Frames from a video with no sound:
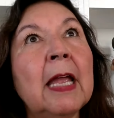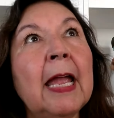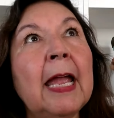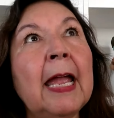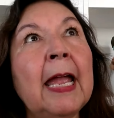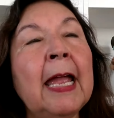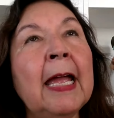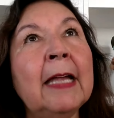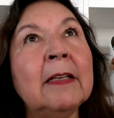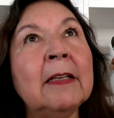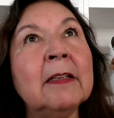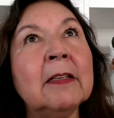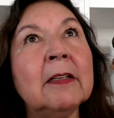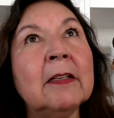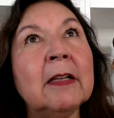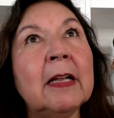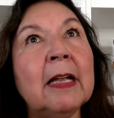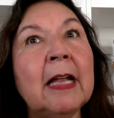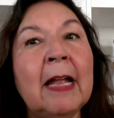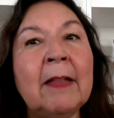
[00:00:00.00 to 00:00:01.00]
and,
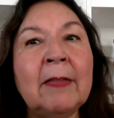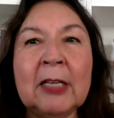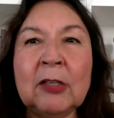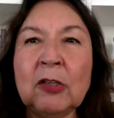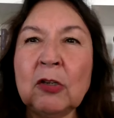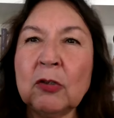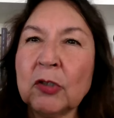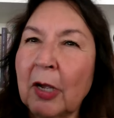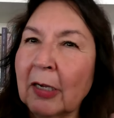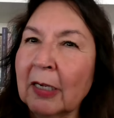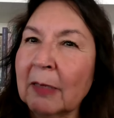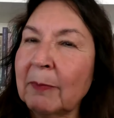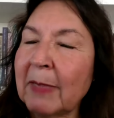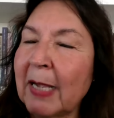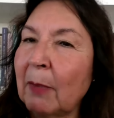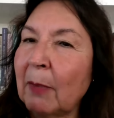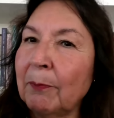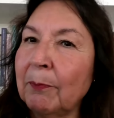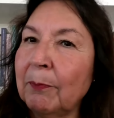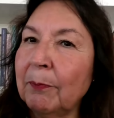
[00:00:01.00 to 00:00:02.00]
and then you talk
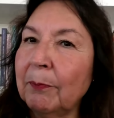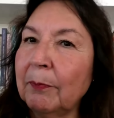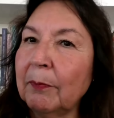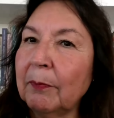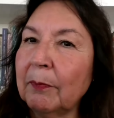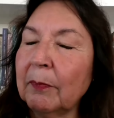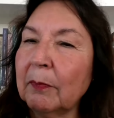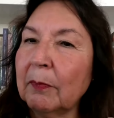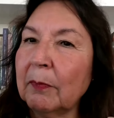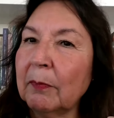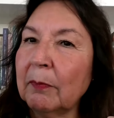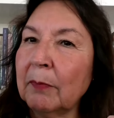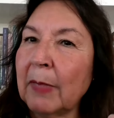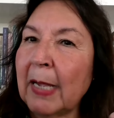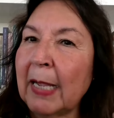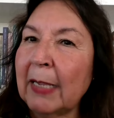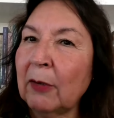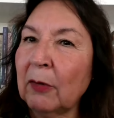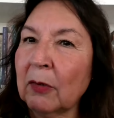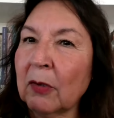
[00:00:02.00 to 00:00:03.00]
about
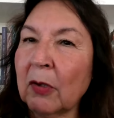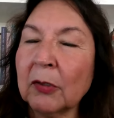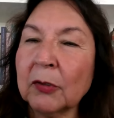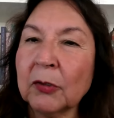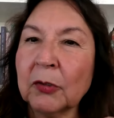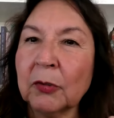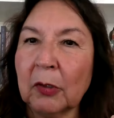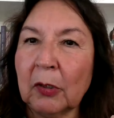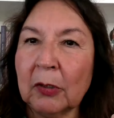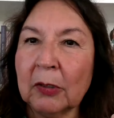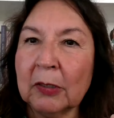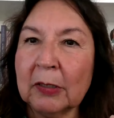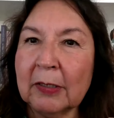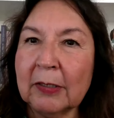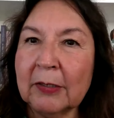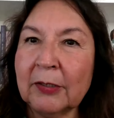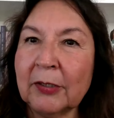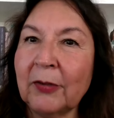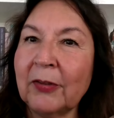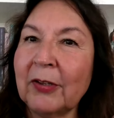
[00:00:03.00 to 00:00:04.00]
biocultural.
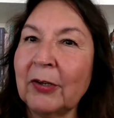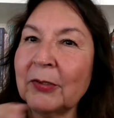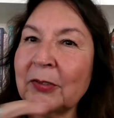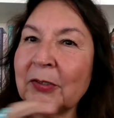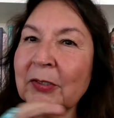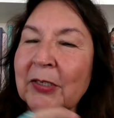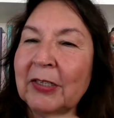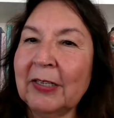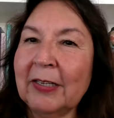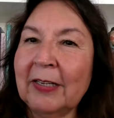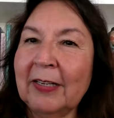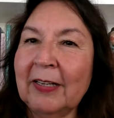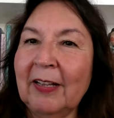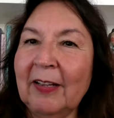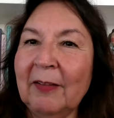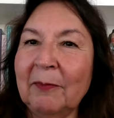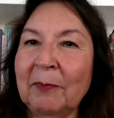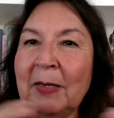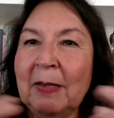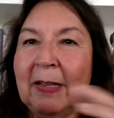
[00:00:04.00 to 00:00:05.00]
So there's,
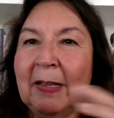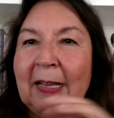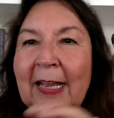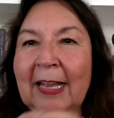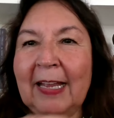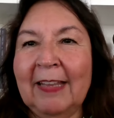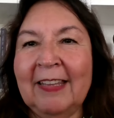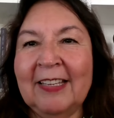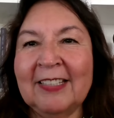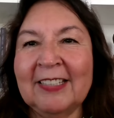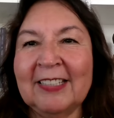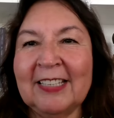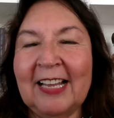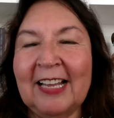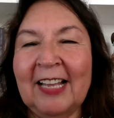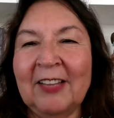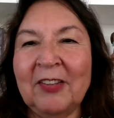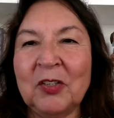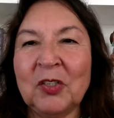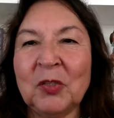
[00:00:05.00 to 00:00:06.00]
and this
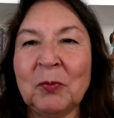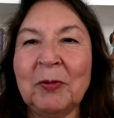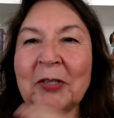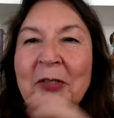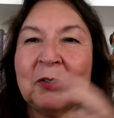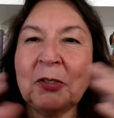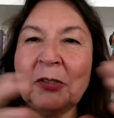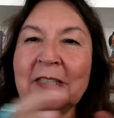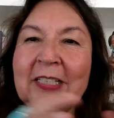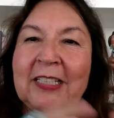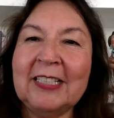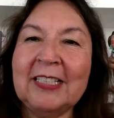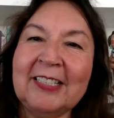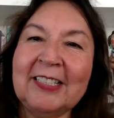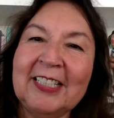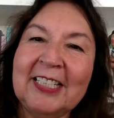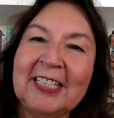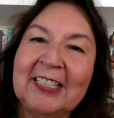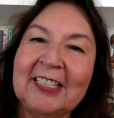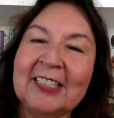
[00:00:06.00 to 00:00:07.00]
other spiritual
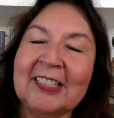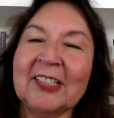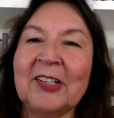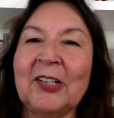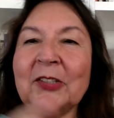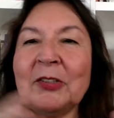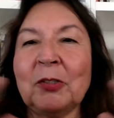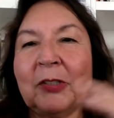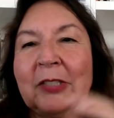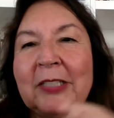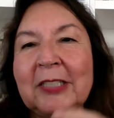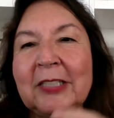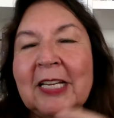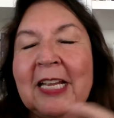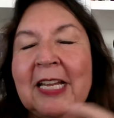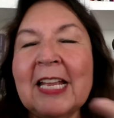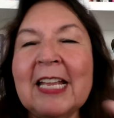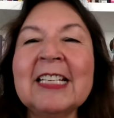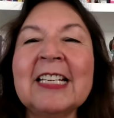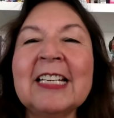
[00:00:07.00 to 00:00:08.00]
energy, this cultural energy.
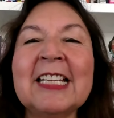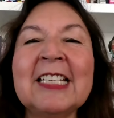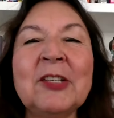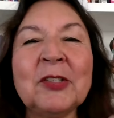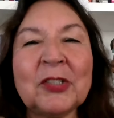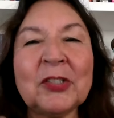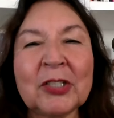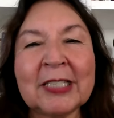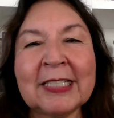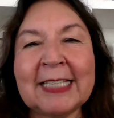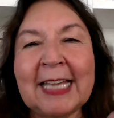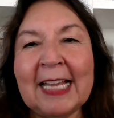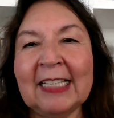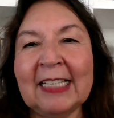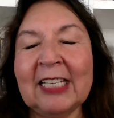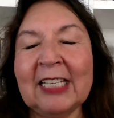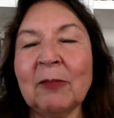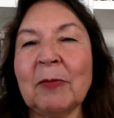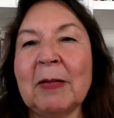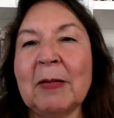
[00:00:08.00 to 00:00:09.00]
Can you just say a
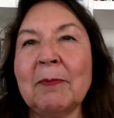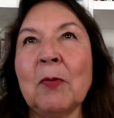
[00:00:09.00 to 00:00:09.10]
little bit